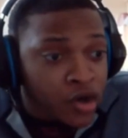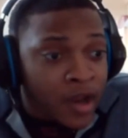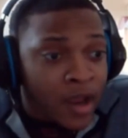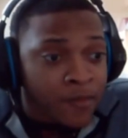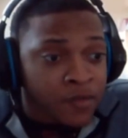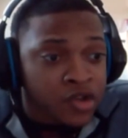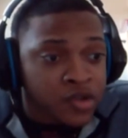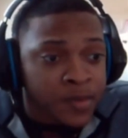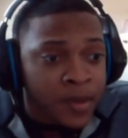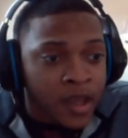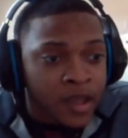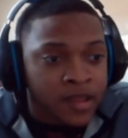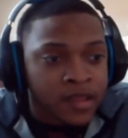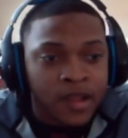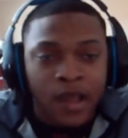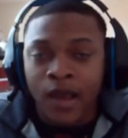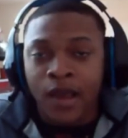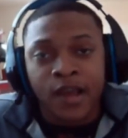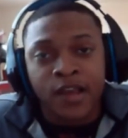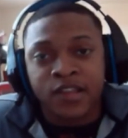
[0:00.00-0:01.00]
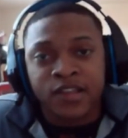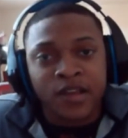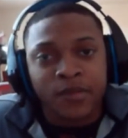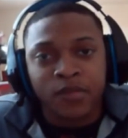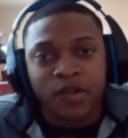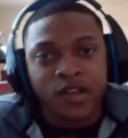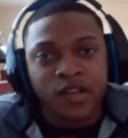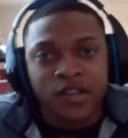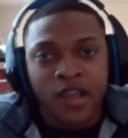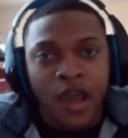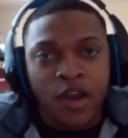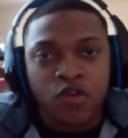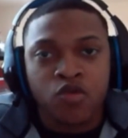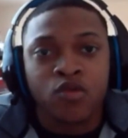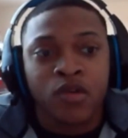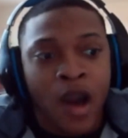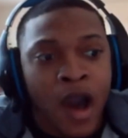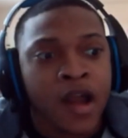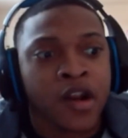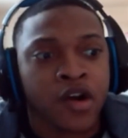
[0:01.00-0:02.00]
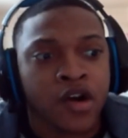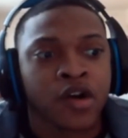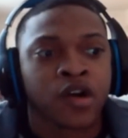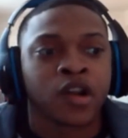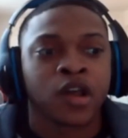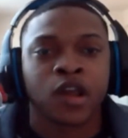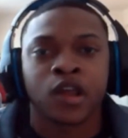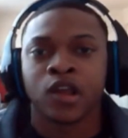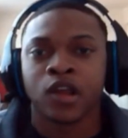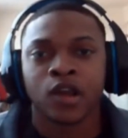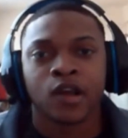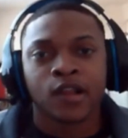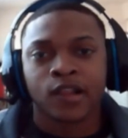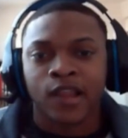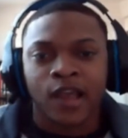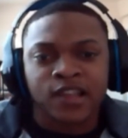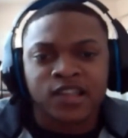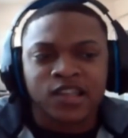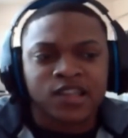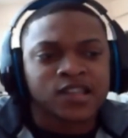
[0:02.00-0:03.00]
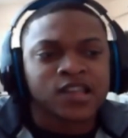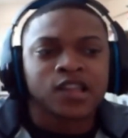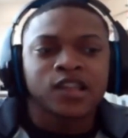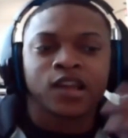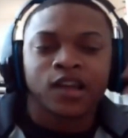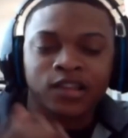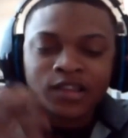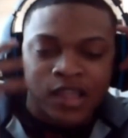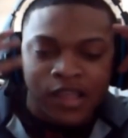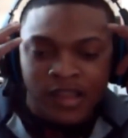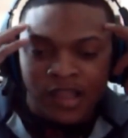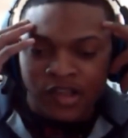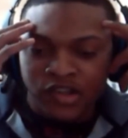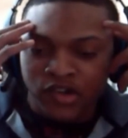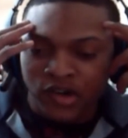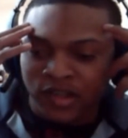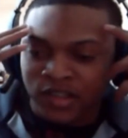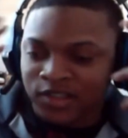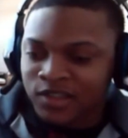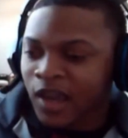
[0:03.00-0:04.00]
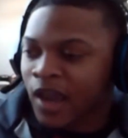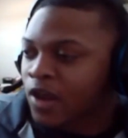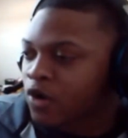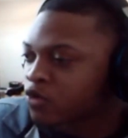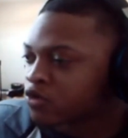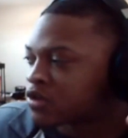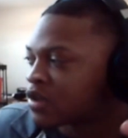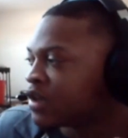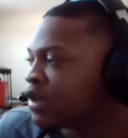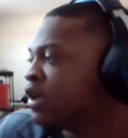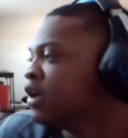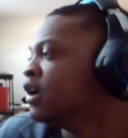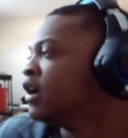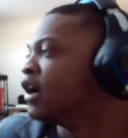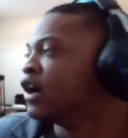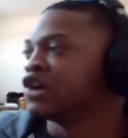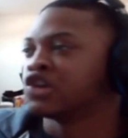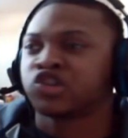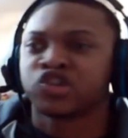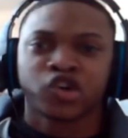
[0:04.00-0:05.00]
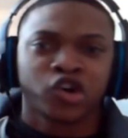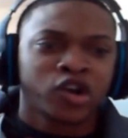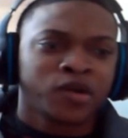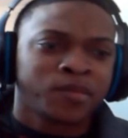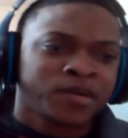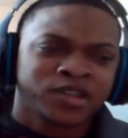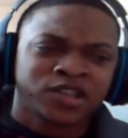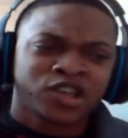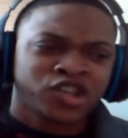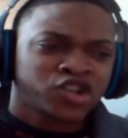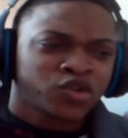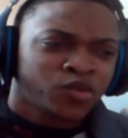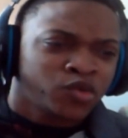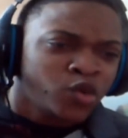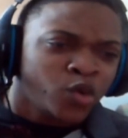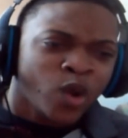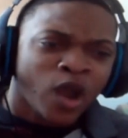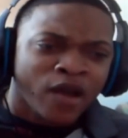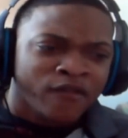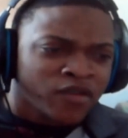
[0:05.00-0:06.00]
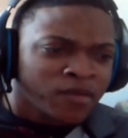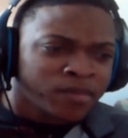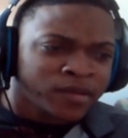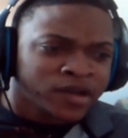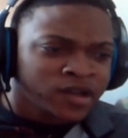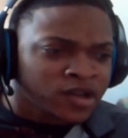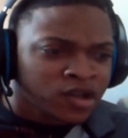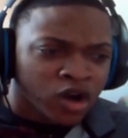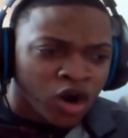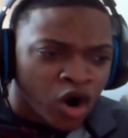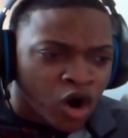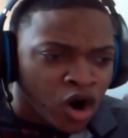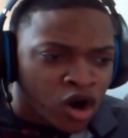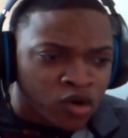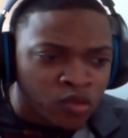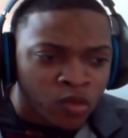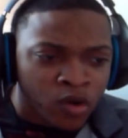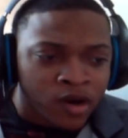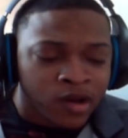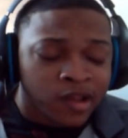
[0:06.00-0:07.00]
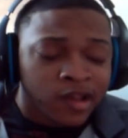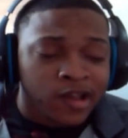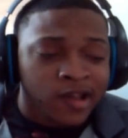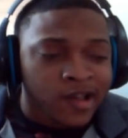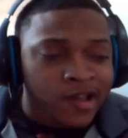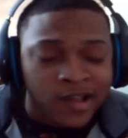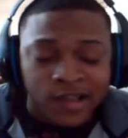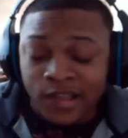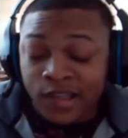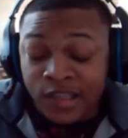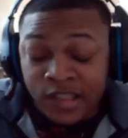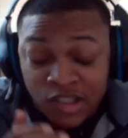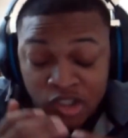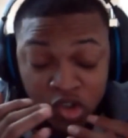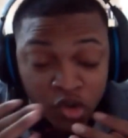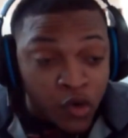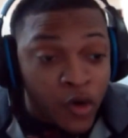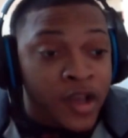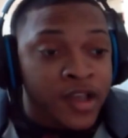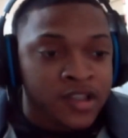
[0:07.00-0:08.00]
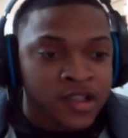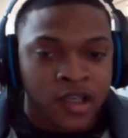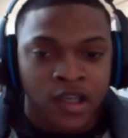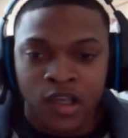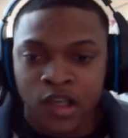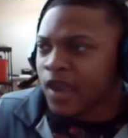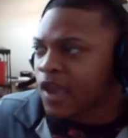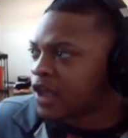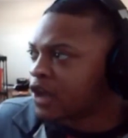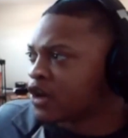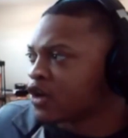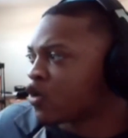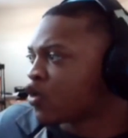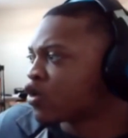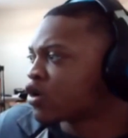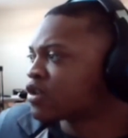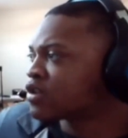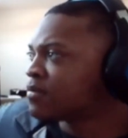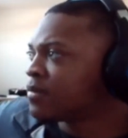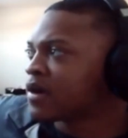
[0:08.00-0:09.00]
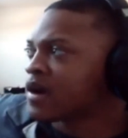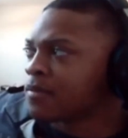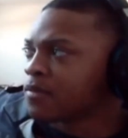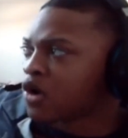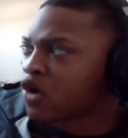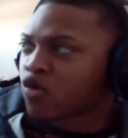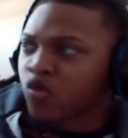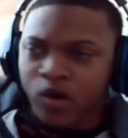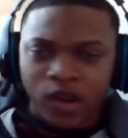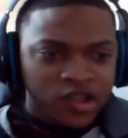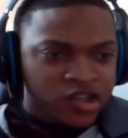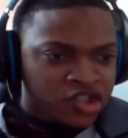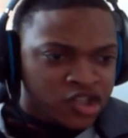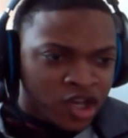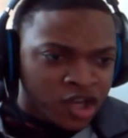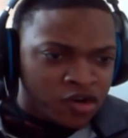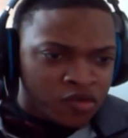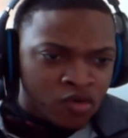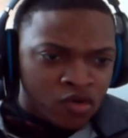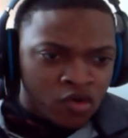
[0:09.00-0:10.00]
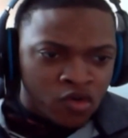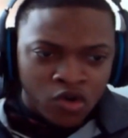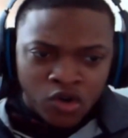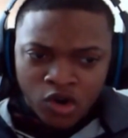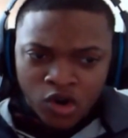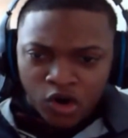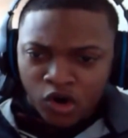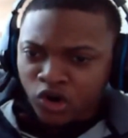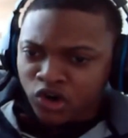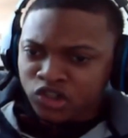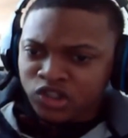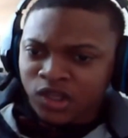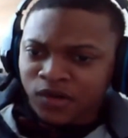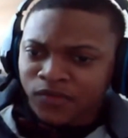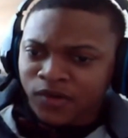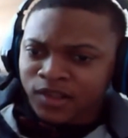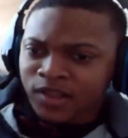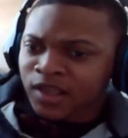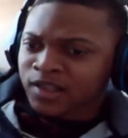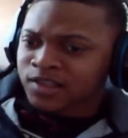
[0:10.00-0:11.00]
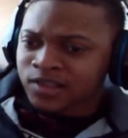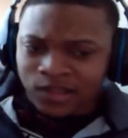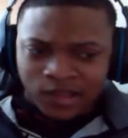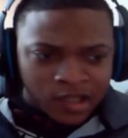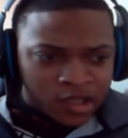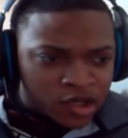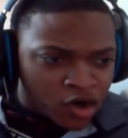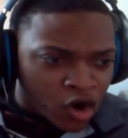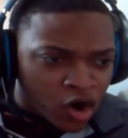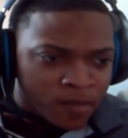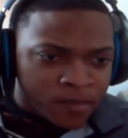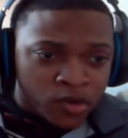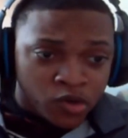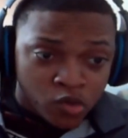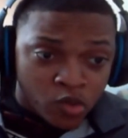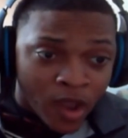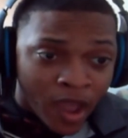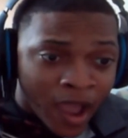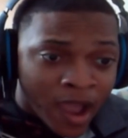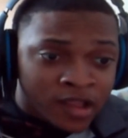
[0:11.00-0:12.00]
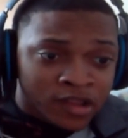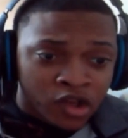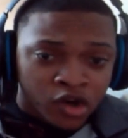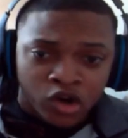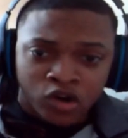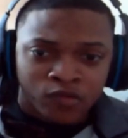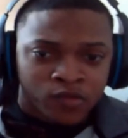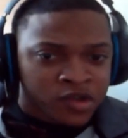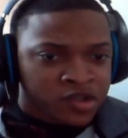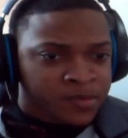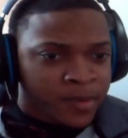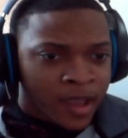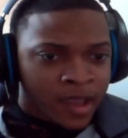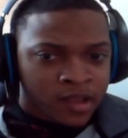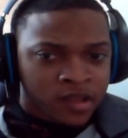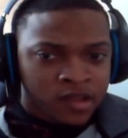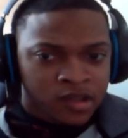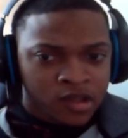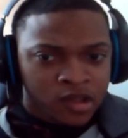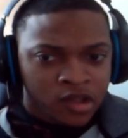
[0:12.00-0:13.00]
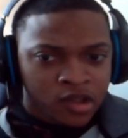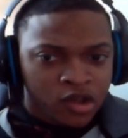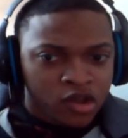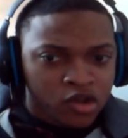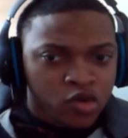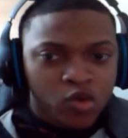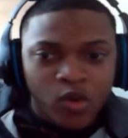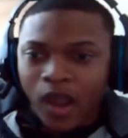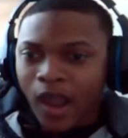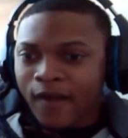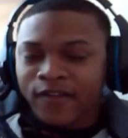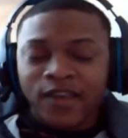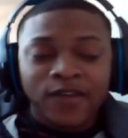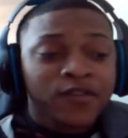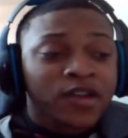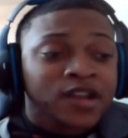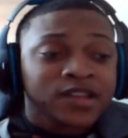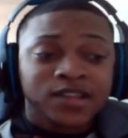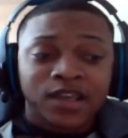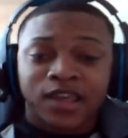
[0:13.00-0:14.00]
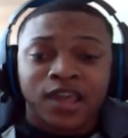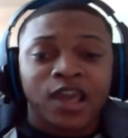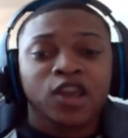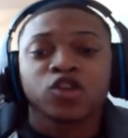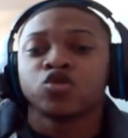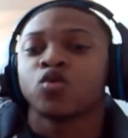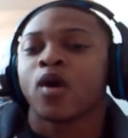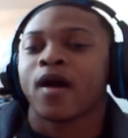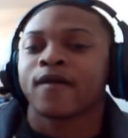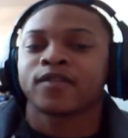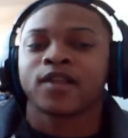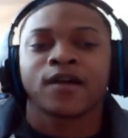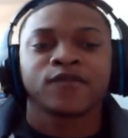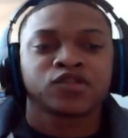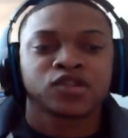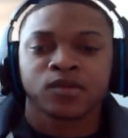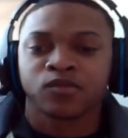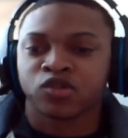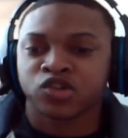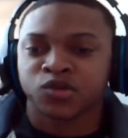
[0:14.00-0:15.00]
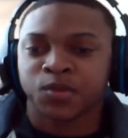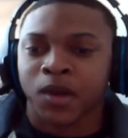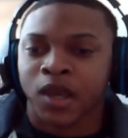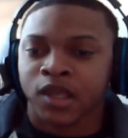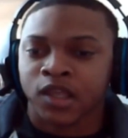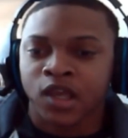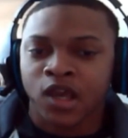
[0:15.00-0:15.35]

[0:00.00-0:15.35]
that respect. Mm-hmm. That, as simple as that. You gotta earn it. Like, to sit there and think that you're entitled to a certain position where you haven't put in the hard work is crazy. And in order to become a great general or stuff like that, to lead an army, you had to earn respect. You have, even as a king, you have to have some respect.